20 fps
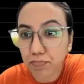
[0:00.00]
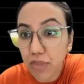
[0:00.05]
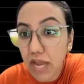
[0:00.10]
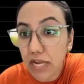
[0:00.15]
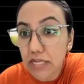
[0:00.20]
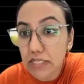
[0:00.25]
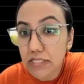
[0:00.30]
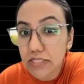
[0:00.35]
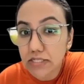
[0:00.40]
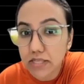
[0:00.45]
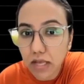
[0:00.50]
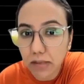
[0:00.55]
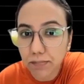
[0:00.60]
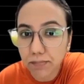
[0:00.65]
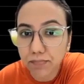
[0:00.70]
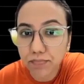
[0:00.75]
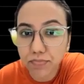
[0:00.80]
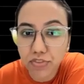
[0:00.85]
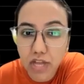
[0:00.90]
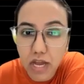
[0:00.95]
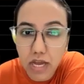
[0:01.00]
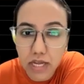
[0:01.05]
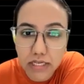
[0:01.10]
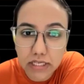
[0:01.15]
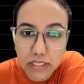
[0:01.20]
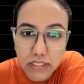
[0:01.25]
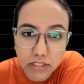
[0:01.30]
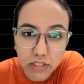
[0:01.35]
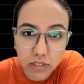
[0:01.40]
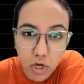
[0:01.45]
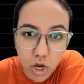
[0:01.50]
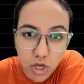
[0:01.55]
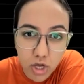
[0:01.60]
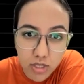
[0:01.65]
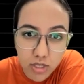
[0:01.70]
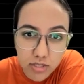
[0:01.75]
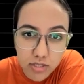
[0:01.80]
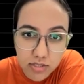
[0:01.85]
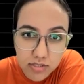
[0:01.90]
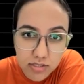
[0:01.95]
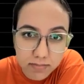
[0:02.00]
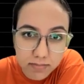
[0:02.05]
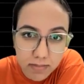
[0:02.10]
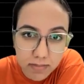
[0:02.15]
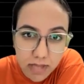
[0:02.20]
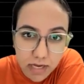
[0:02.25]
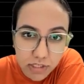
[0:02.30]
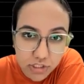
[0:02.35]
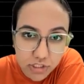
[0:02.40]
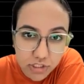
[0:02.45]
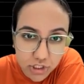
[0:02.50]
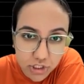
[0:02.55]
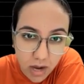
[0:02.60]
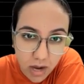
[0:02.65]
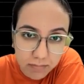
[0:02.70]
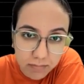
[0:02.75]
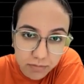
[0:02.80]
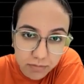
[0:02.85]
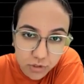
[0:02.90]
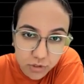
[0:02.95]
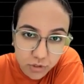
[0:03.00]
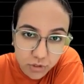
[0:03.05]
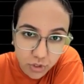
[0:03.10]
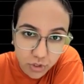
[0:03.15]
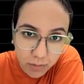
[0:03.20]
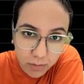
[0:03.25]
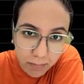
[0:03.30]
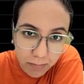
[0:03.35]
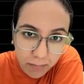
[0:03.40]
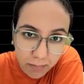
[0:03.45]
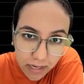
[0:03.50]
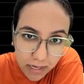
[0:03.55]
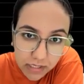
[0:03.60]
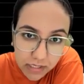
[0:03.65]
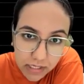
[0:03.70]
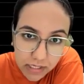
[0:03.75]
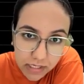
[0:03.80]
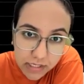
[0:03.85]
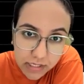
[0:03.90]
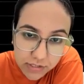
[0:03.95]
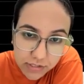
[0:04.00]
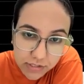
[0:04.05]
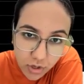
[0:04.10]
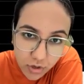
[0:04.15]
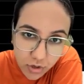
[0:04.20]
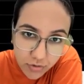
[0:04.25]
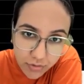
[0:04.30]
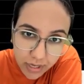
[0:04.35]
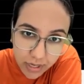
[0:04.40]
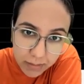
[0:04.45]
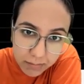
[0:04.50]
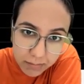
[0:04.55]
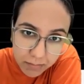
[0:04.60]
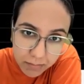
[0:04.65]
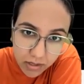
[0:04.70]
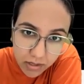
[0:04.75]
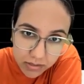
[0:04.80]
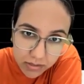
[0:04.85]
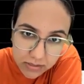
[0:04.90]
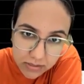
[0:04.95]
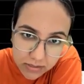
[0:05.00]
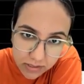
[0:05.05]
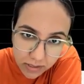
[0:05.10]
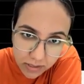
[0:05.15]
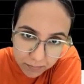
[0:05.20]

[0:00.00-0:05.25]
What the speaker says: And sum, directly the concept that should come to your mind is your Riemann sum.